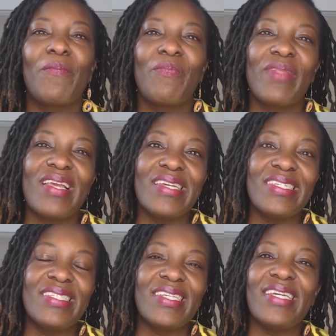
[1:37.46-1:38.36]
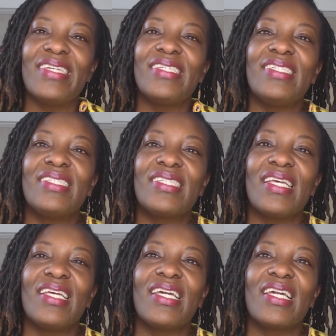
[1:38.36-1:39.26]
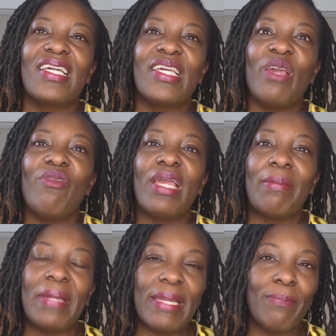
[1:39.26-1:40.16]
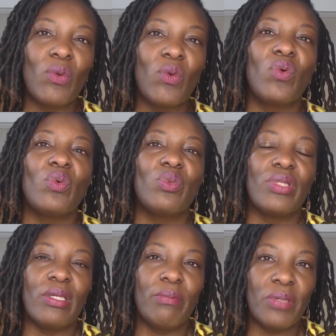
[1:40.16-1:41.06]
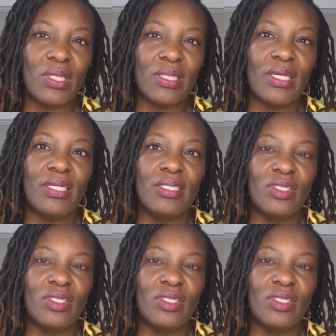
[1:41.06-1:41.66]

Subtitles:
Is giving people the ability